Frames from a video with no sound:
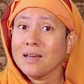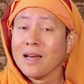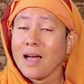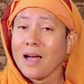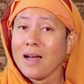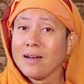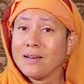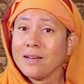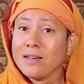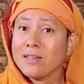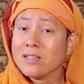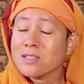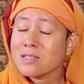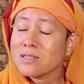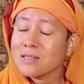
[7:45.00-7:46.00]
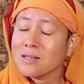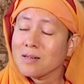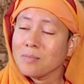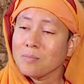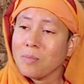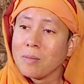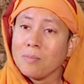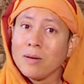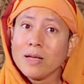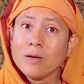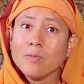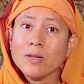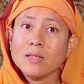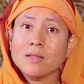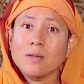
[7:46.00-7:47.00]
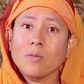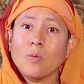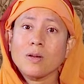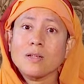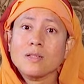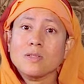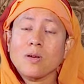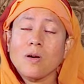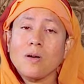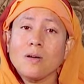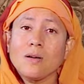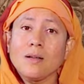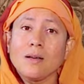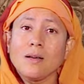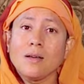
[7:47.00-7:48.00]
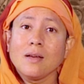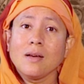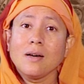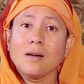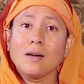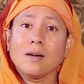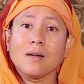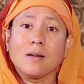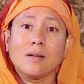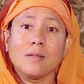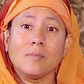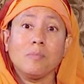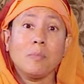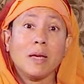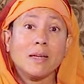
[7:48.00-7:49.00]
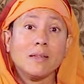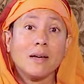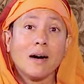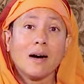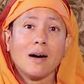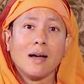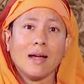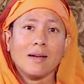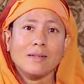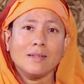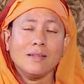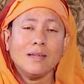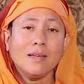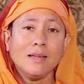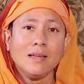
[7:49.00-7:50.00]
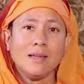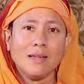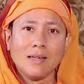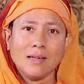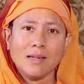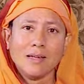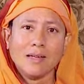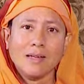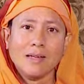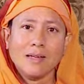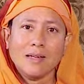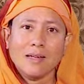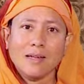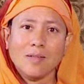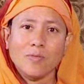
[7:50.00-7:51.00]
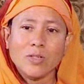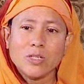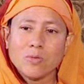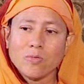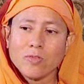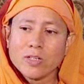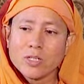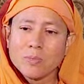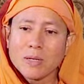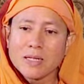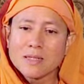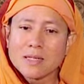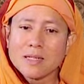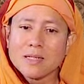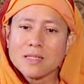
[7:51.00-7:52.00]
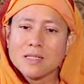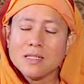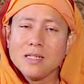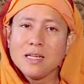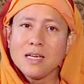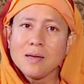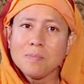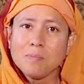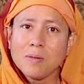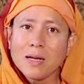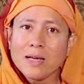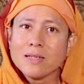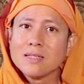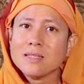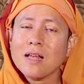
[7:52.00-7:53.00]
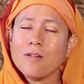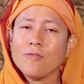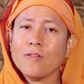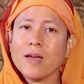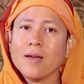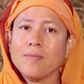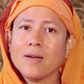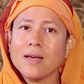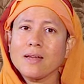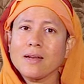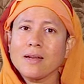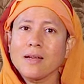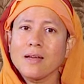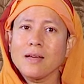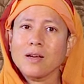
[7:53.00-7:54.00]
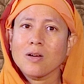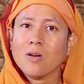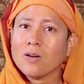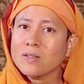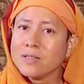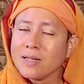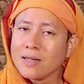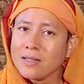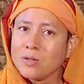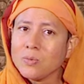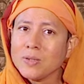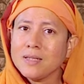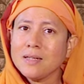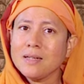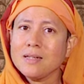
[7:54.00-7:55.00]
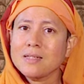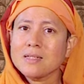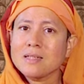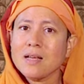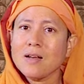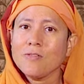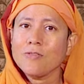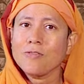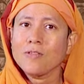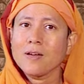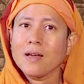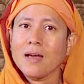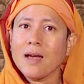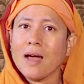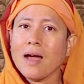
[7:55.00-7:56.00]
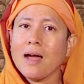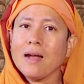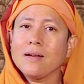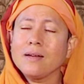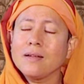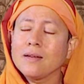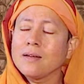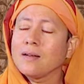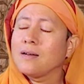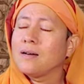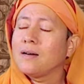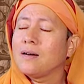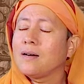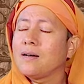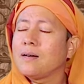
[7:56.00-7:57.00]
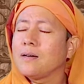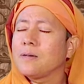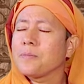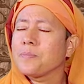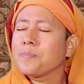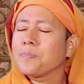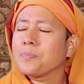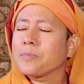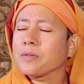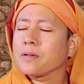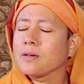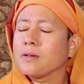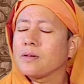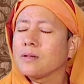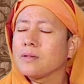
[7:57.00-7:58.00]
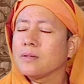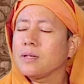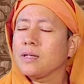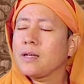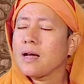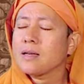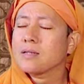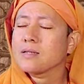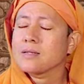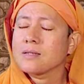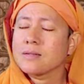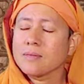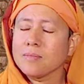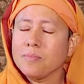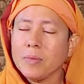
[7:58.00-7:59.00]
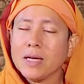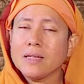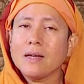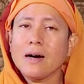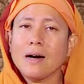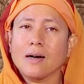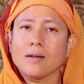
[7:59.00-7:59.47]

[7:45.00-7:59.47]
and it is bubbling with what is called uh, medha and thi, which, which means it is deeply self-aware, content within itself, and um, uh, it has medha,